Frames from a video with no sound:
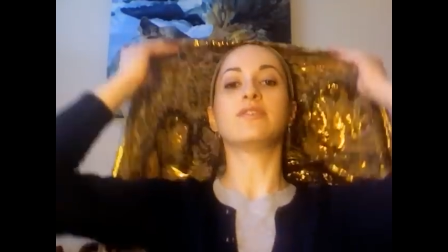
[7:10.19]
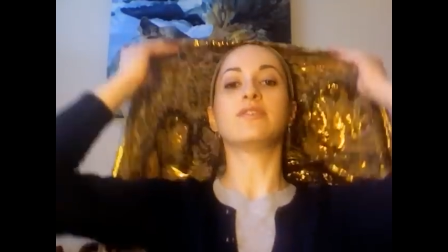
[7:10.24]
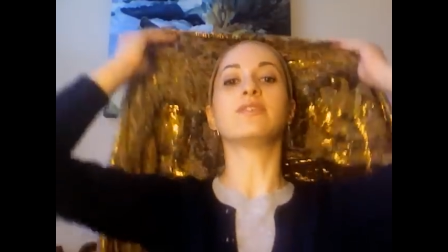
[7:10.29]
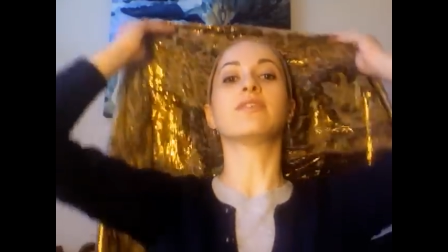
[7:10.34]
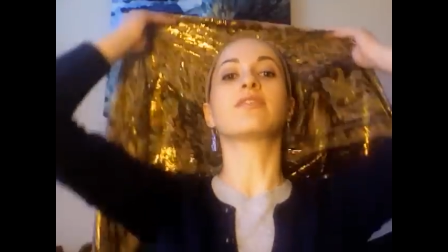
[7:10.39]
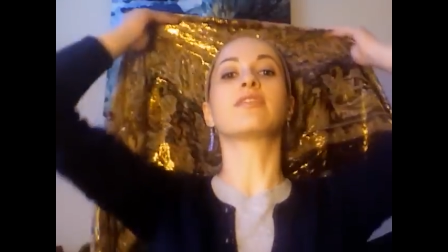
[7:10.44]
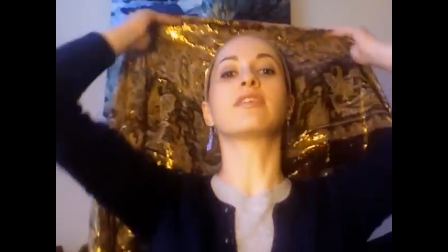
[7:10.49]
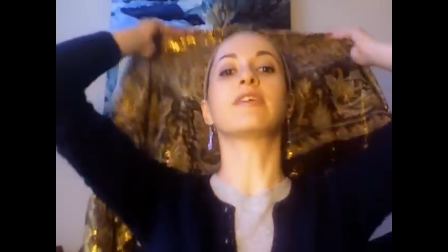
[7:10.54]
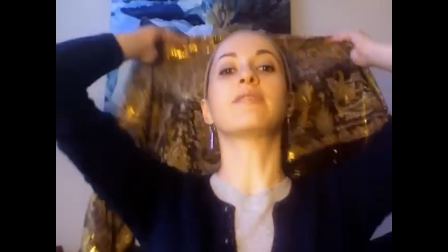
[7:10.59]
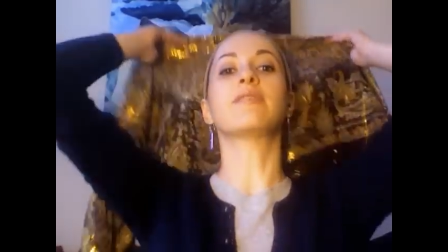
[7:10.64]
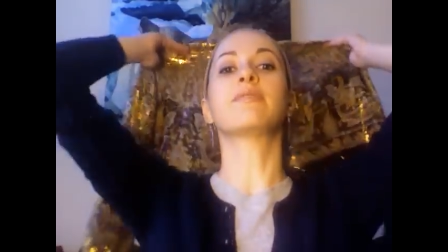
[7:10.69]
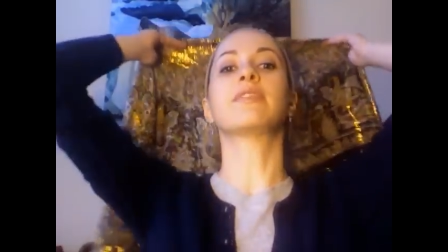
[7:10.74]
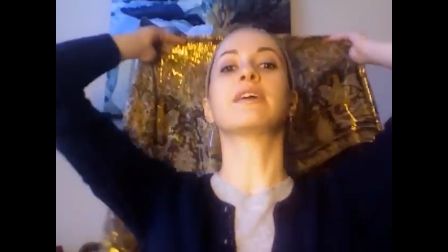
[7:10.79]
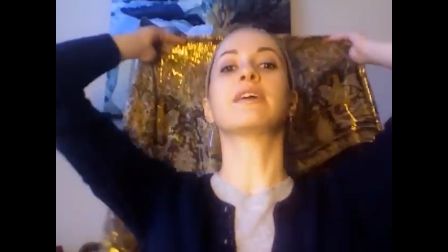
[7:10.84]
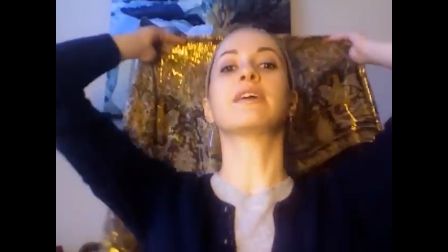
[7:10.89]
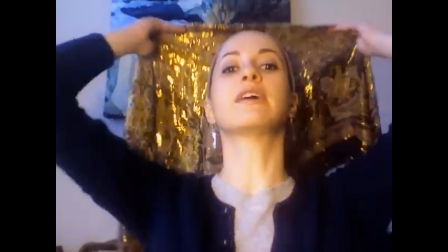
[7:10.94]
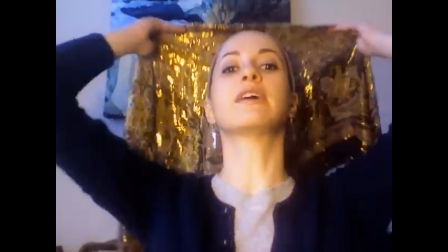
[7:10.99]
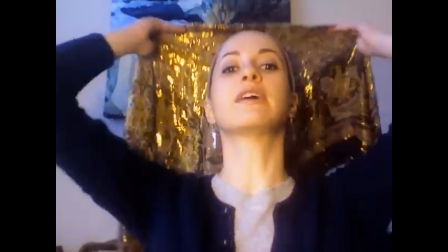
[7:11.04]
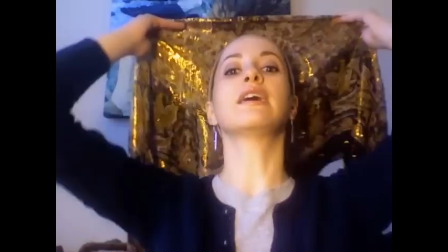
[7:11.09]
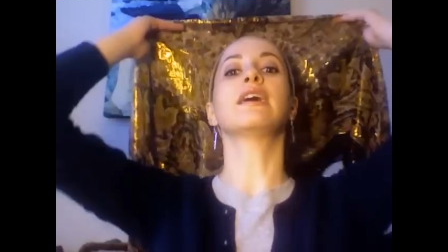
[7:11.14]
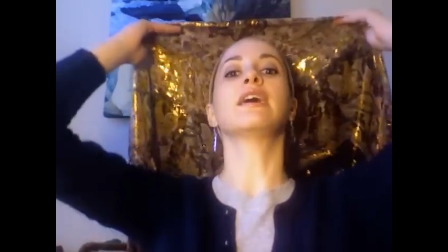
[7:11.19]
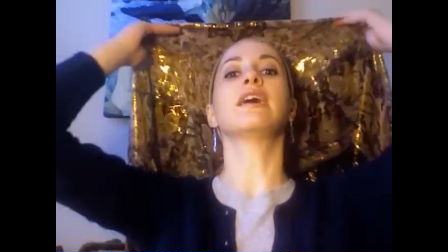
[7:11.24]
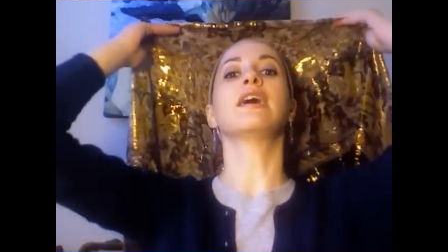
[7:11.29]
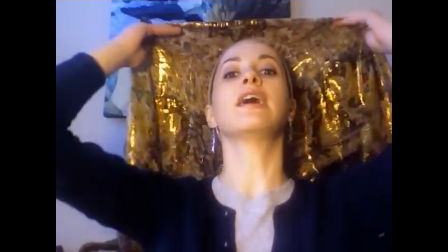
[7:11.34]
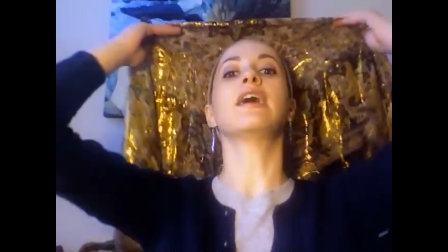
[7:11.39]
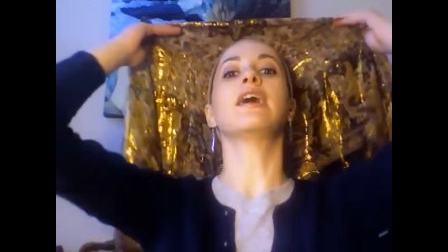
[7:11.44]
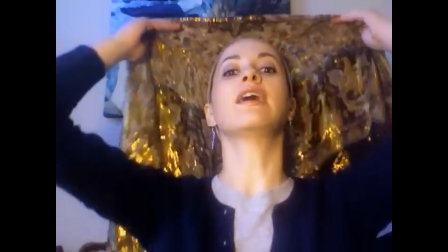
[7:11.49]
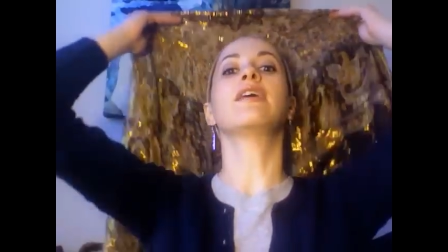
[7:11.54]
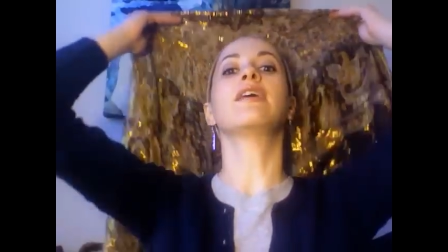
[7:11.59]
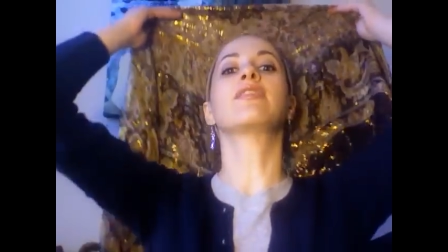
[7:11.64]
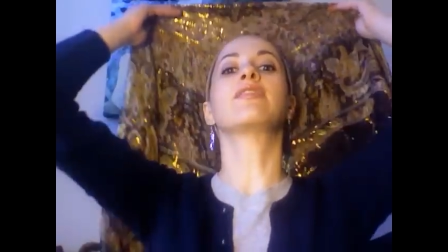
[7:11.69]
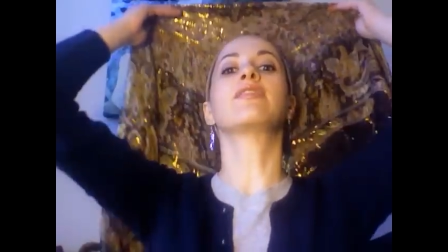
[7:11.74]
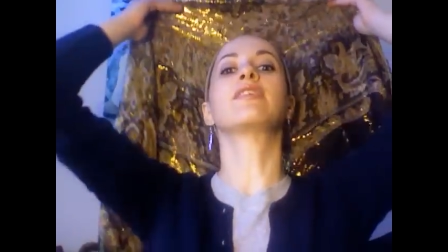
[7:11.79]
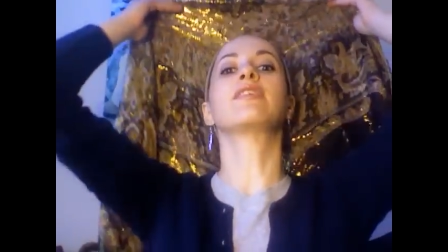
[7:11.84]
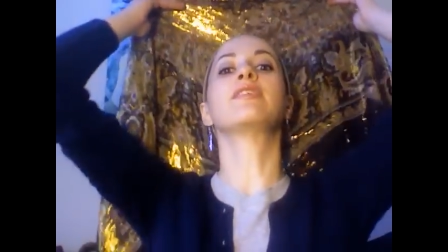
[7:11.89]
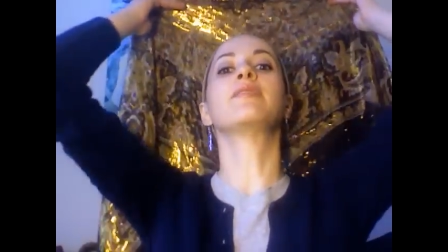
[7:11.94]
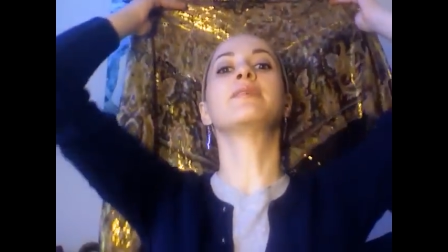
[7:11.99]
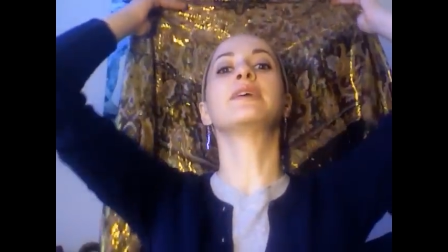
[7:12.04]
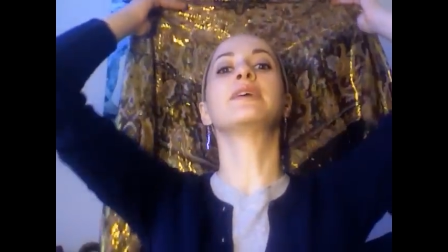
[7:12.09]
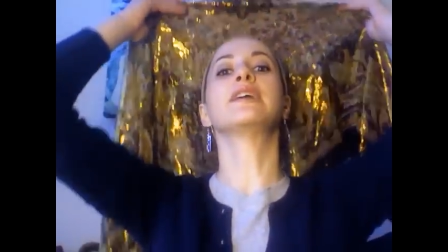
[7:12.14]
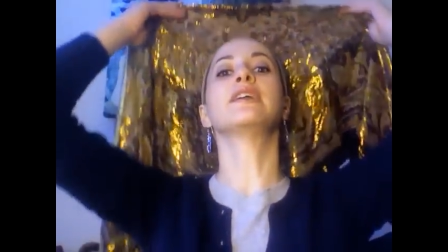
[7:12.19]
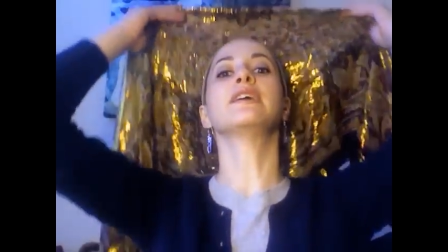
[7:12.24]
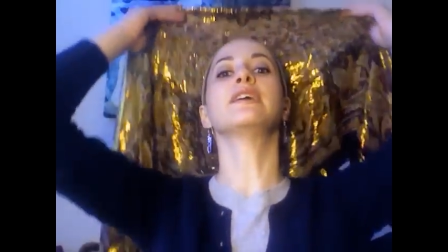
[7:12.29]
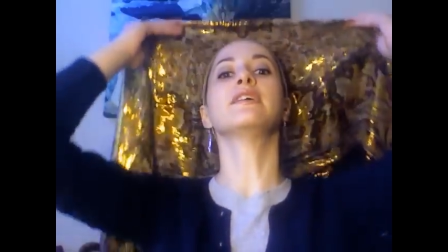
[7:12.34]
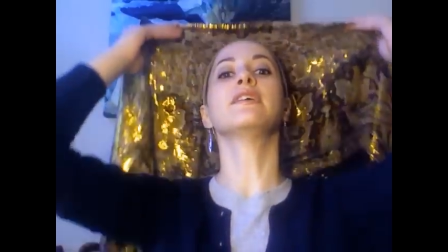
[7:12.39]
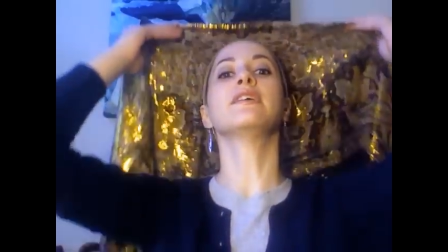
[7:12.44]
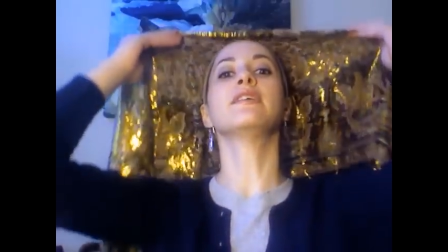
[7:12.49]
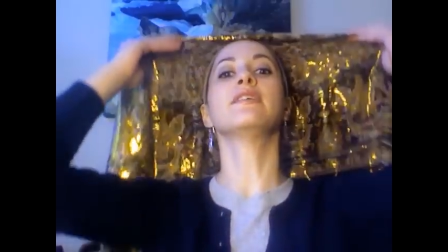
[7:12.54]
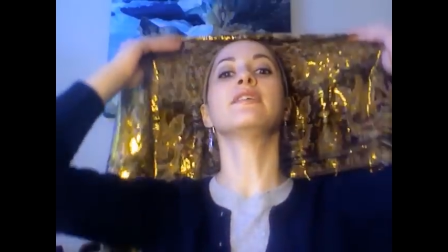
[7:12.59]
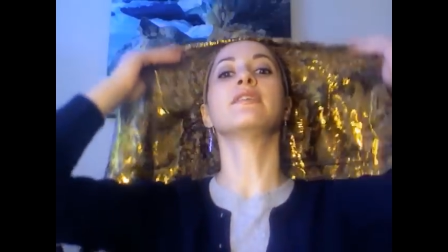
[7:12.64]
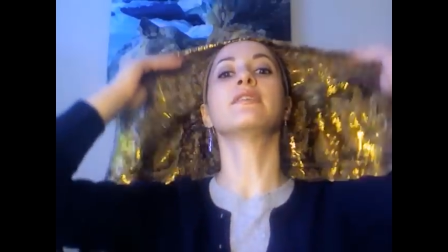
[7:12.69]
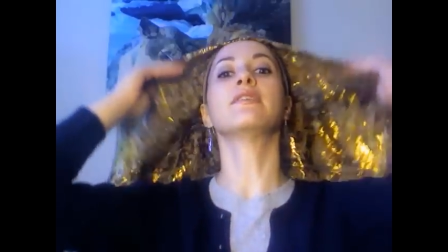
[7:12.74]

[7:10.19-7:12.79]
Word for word: do the same thing as in the beginning.